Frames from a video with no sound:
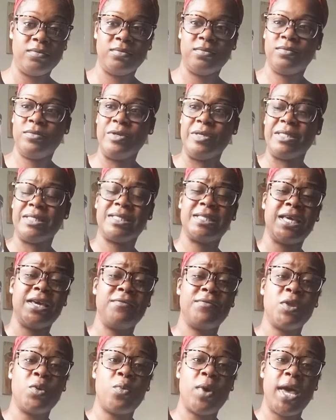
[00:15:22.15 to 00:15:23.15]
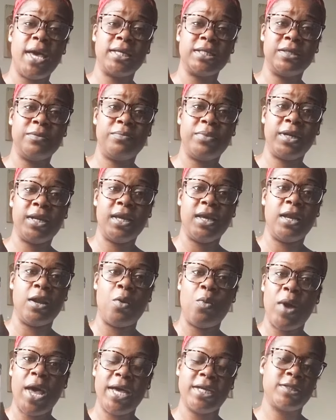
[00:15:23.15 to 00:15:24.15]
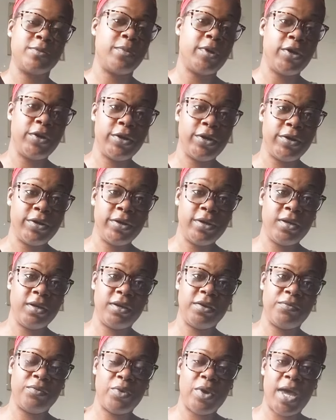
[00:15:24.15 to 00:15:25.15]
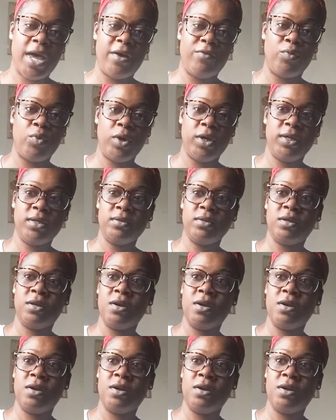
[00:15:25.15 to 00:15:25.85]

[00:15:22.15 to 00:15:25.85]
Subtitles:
You can save the wax and put it in a wax burner if you have one.